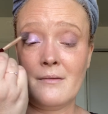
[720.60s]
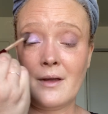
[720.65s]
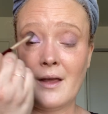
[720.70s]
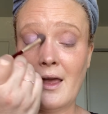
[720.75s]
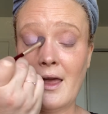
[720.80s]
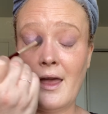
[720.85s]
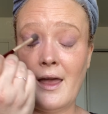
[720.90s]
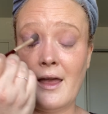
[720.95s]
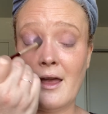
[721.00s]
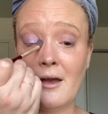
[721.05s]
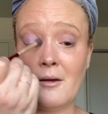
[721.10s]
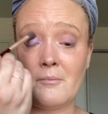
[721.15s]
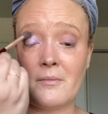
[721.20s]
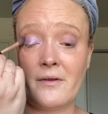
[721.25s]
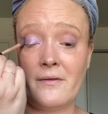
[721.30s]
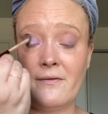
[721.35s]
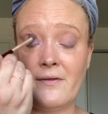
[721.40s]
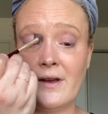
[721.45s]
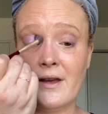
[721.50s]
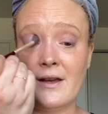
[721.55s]
camp,
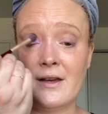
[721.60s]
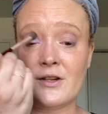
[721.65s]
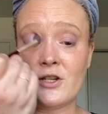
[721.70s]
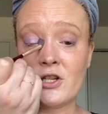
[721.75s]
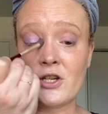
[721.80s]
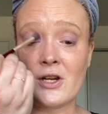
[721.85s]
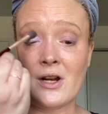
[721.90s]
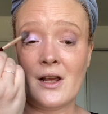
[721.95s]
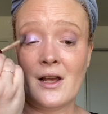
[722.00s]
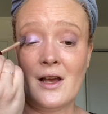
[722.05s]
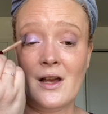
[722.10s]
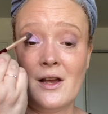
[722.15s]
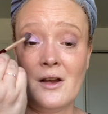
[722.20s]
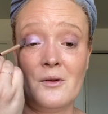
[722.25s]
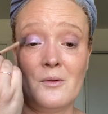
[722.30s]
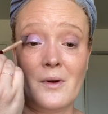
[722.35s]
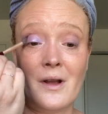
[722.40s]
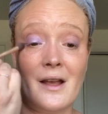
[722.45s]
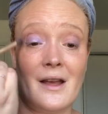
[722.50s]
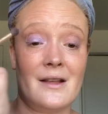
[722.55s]
fish?
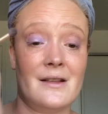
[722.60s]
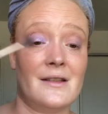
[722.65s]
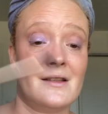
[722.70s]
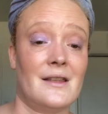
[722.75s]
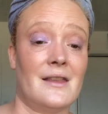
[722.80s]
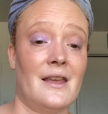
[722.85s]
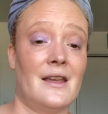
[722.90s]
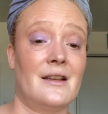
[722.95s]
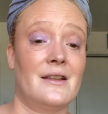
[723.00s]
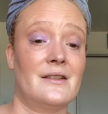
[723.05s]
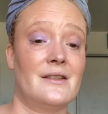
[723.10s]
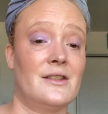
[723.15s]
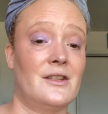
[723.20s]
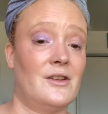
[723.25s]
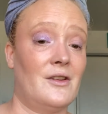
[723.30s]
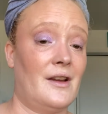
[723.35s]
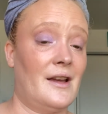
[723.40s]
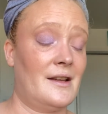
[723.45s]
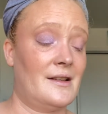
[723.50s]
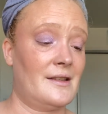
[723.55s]
What kinds of things do
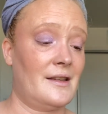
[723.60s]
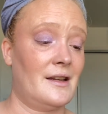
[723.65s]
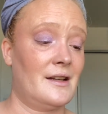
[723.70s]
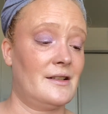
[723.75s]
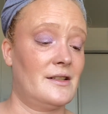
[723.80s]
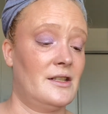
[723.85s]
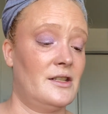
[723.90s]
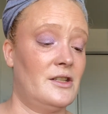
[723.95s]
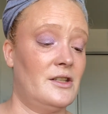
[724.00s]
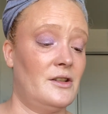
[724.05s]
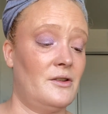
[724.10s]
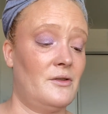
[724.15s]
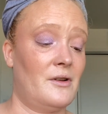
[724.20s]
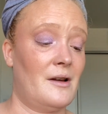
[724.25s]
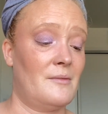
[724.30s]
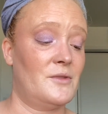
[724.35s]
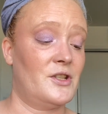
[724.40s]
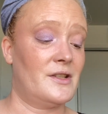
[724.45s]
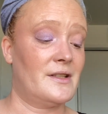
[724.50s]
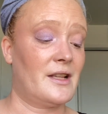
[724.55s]
you guys like to do?
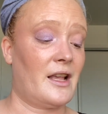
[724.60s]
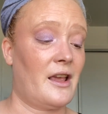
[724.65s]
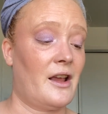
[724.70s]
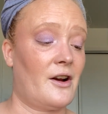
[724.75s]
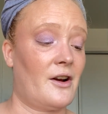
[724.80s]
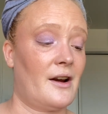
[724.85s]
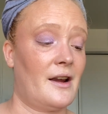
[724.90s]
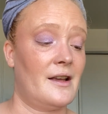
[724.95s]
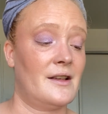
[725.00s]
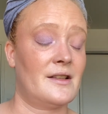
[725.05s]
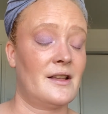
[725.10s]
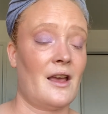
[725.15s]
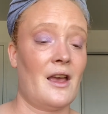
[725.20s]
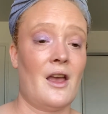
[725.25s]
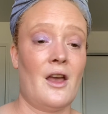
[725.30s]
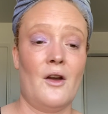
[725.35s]
I'm just curious.